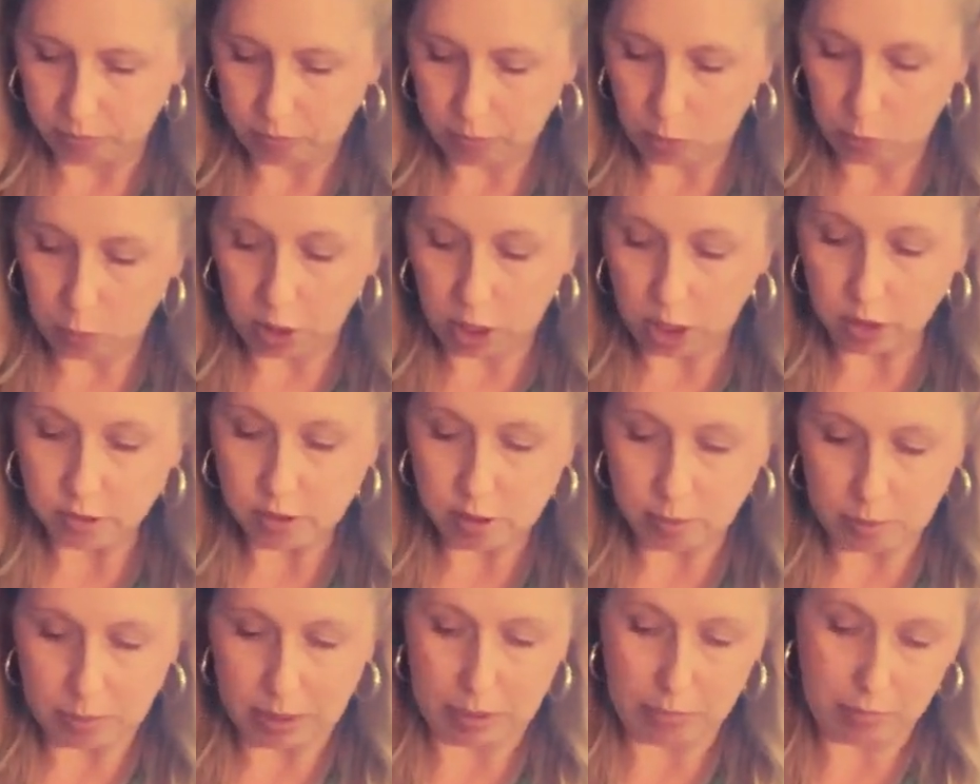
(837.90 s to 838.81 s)
will
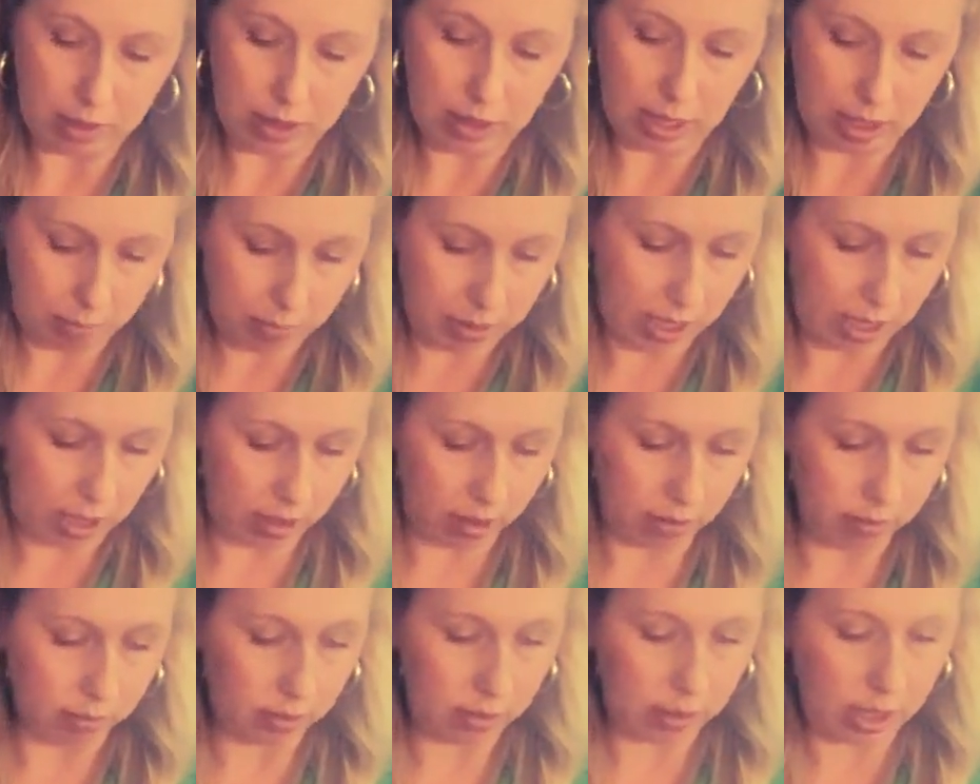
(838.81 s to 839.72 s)
ultimately
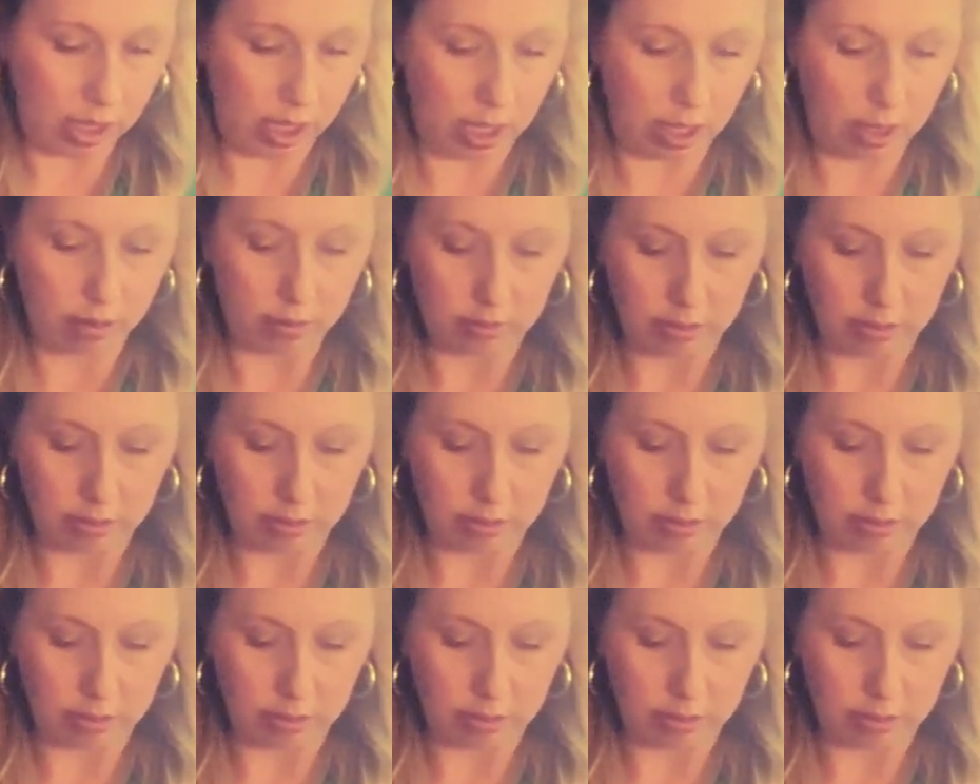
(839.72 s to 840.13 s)
be the